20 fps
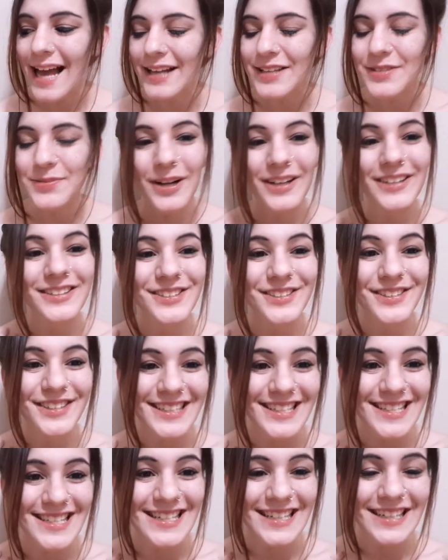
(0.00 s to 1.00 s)
as well as
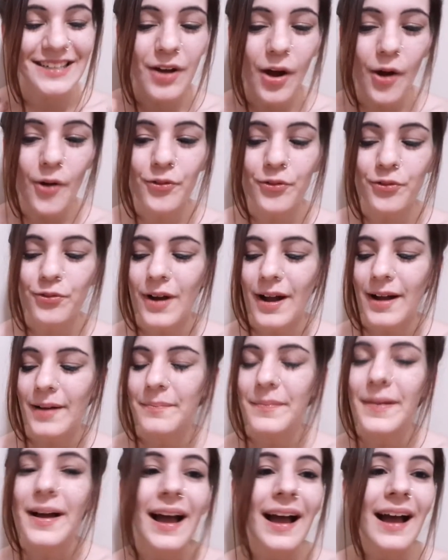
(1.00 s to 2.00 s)
Christine
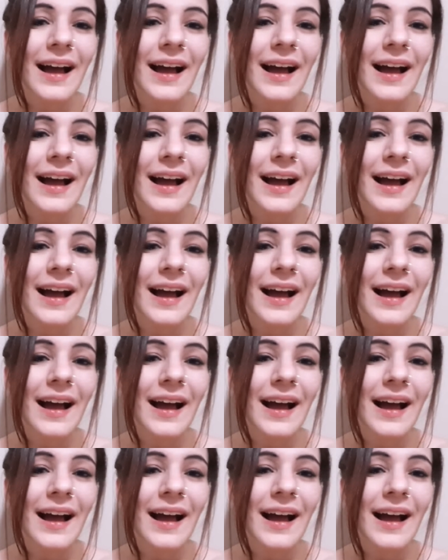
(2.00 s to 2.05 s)
from